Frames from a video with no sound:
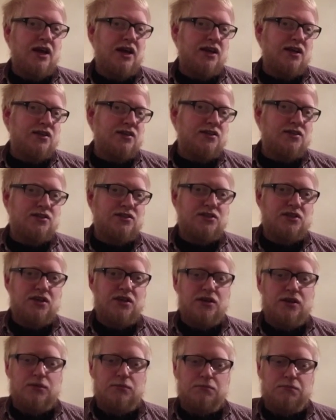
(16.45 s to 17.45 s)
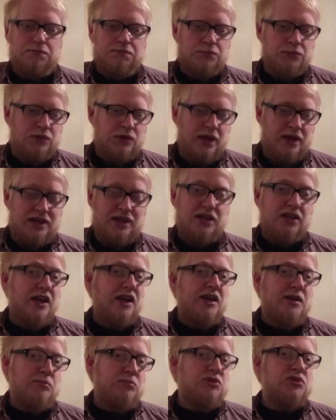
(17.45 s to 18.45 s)
and
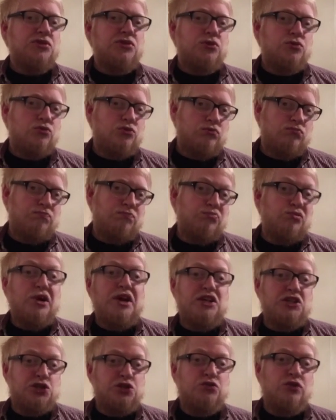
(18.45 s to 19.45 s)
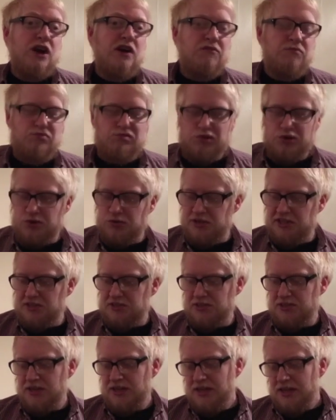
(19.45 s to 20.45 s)
acclaimed British craft
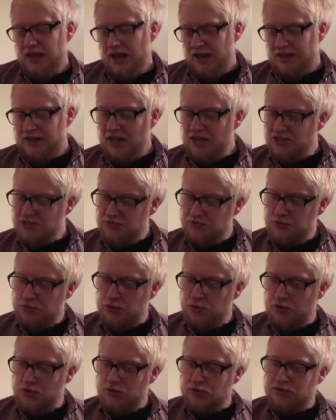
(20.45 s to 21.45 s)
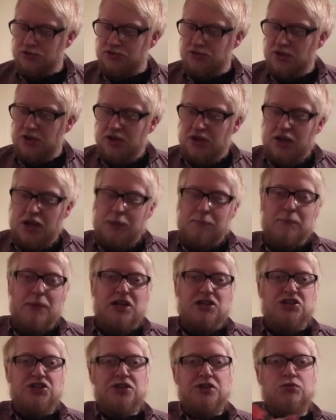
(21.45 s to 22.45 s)
breweries, and that's of course
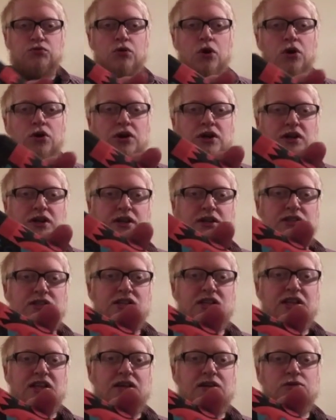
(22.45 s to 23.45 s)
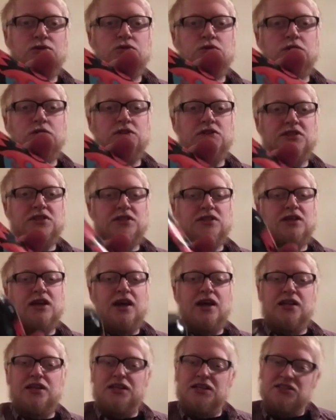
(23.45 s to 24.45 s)
Magic Rock and Cloudwater,
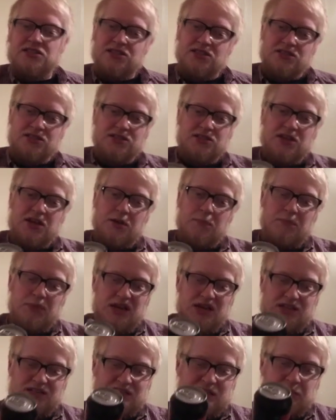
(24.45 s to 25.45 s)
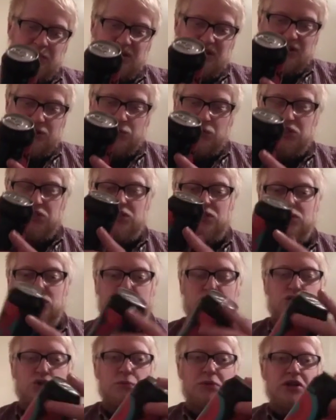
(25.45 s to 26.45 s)
and this is their Big Dipper, which is
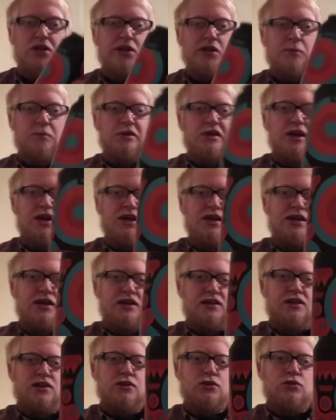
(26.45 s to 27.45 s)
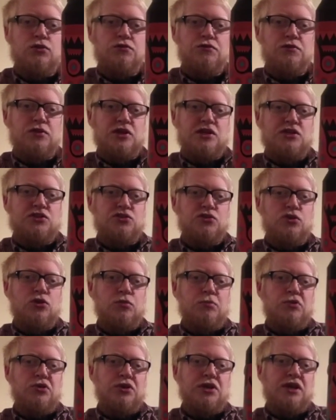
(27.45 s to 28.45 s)
a double IPA in a lovely
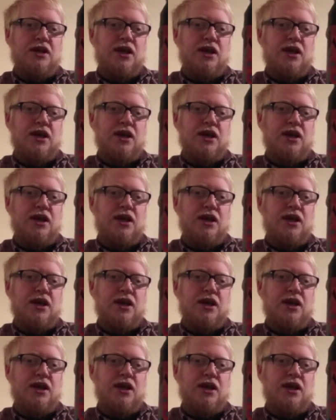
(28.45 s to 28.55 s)
tall boy